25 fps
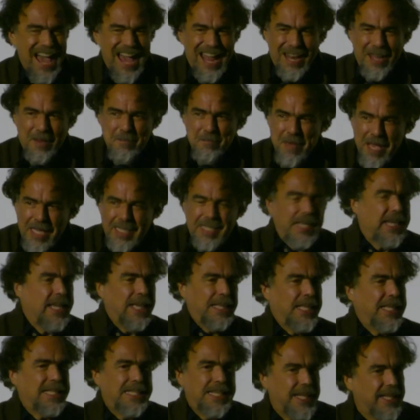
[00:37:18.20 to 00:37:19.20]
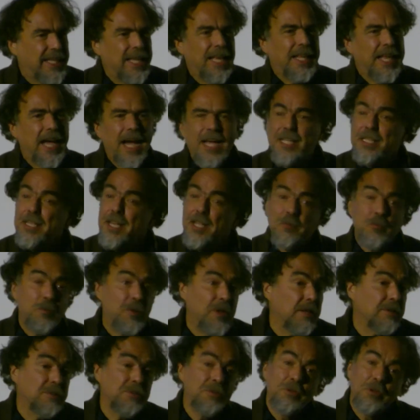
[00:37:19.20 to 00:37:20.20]
And a Mexican descendant guy said,
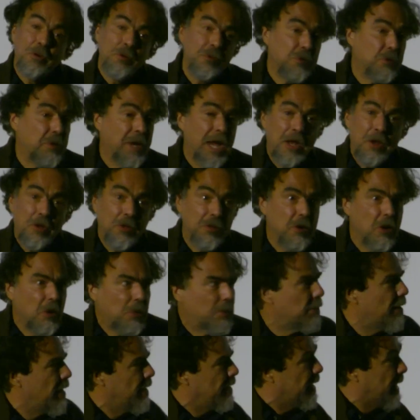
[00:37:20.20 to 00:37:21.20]
well, you know, you cannot go.